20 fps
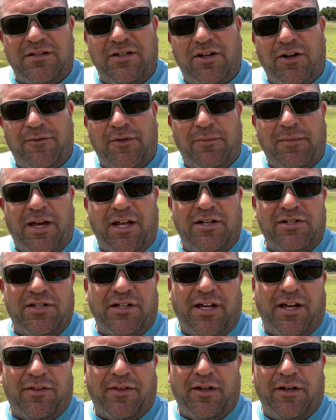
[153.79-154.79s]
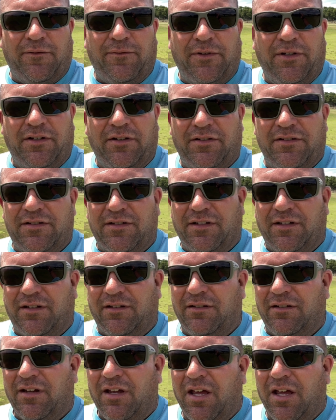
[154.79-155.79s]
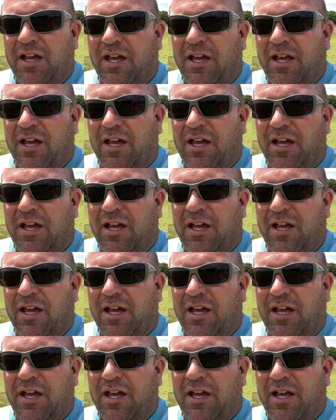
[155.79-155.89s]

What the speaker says: if you're managing athletic fields and